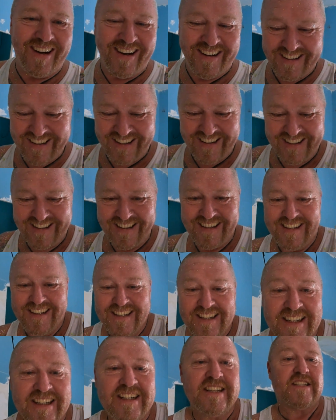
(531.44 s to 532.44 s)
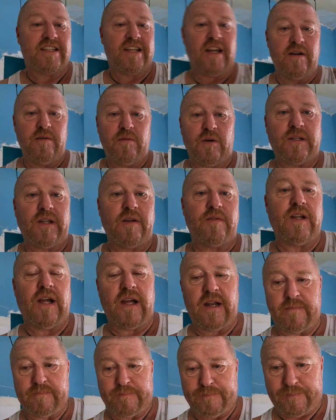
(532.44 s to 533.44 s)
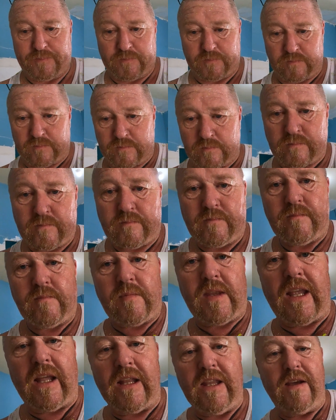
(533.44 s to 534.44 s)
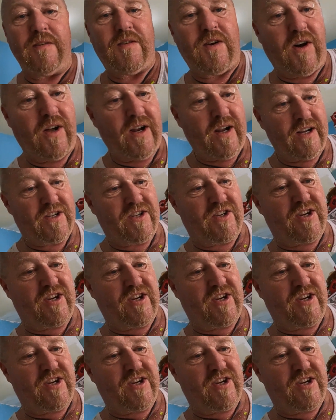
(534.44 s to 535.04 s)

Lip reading: one. So what they've done, they've got a